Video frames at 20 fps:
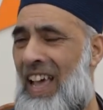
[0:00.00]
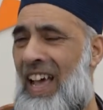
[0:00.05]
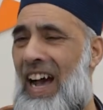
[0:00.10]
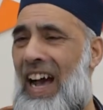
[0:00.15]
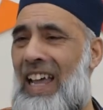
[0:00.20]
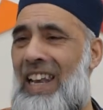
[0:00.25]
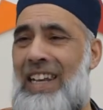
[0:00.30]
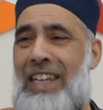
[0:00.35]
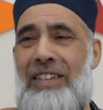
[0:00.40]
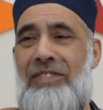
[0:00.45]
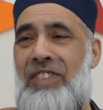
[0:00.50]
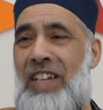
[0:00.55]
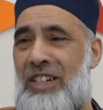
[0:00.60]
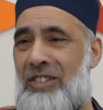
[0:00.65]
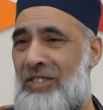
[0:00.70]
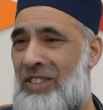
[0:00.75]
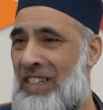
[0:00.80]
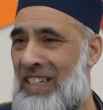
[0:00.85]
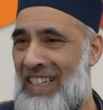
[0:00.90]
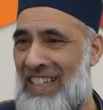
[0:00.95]
I'll leave that
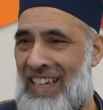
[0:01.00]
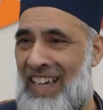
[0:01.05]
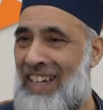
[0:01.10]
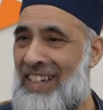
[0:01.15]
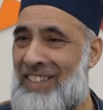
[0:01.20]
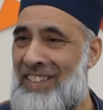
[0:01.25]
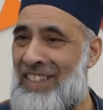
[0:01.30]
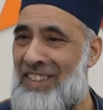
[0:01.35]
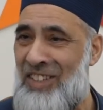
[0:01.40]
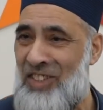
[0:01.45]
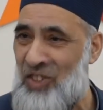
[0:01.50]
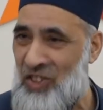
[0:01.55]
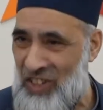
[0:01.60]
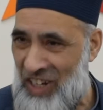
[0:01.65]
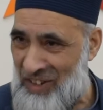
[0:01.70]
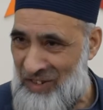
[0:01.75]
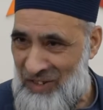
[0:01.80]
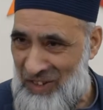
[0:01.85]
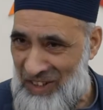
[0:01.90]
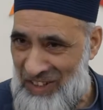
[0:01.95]
to the kings and the
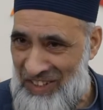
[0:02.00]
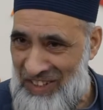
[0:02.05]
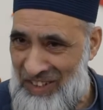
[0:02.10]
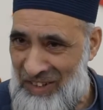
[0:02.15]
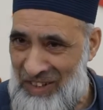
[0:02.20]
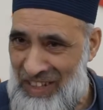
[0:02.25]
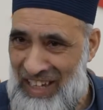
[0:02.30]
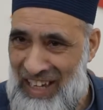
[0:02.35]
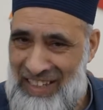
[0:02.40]
generals, okay?